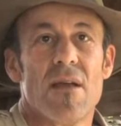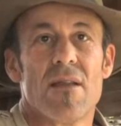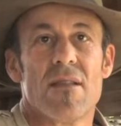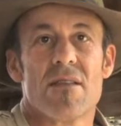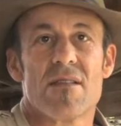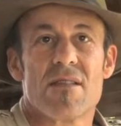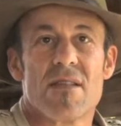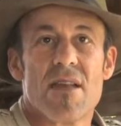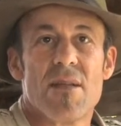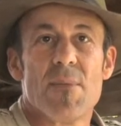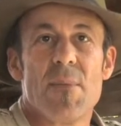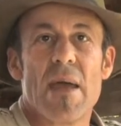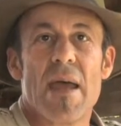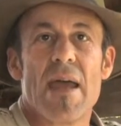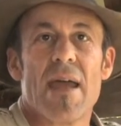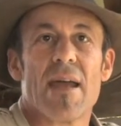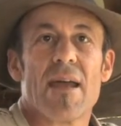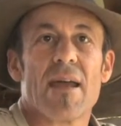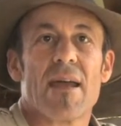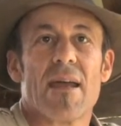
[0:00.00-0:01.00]
the seed
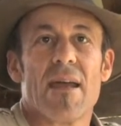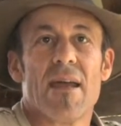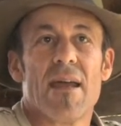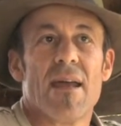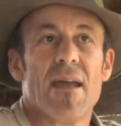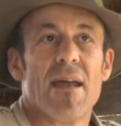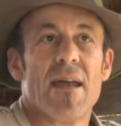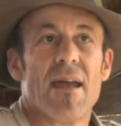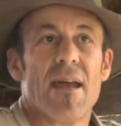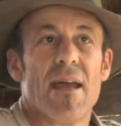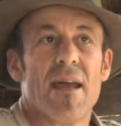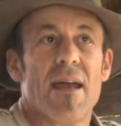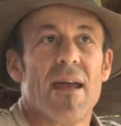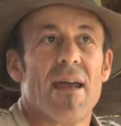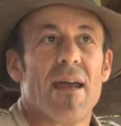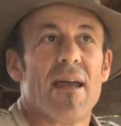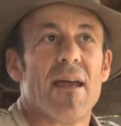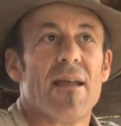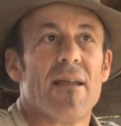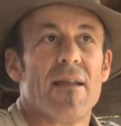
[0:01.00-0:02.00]
bank
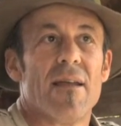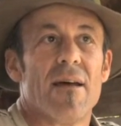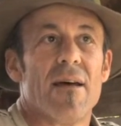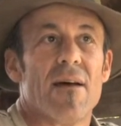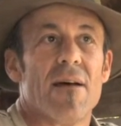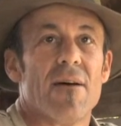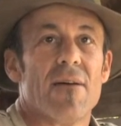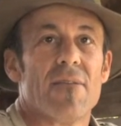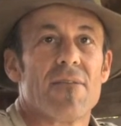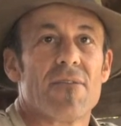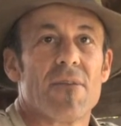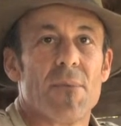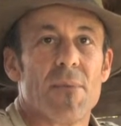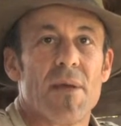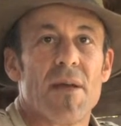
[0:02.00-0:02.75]
and from